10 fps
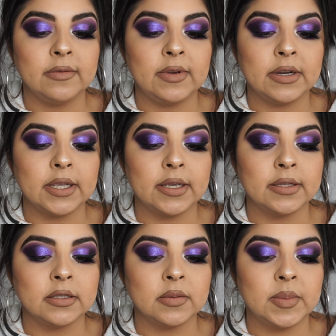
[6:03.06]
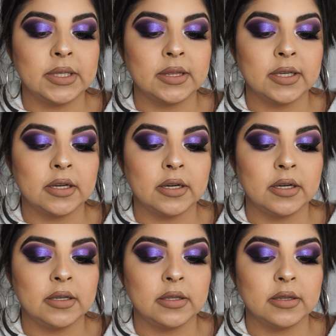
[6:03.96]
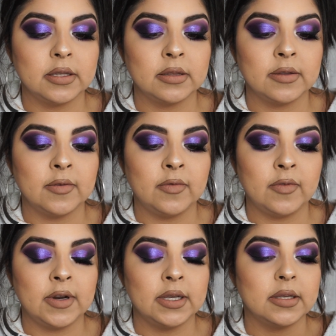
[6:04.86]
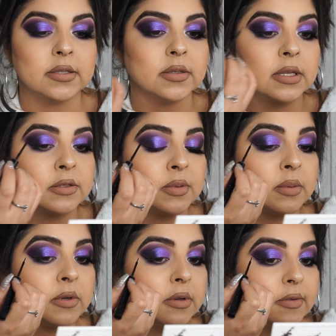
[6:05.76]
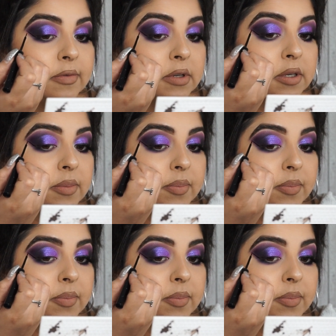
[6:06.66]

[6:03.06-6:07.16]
the very end to be thicker than the front, so that's what I'm going for.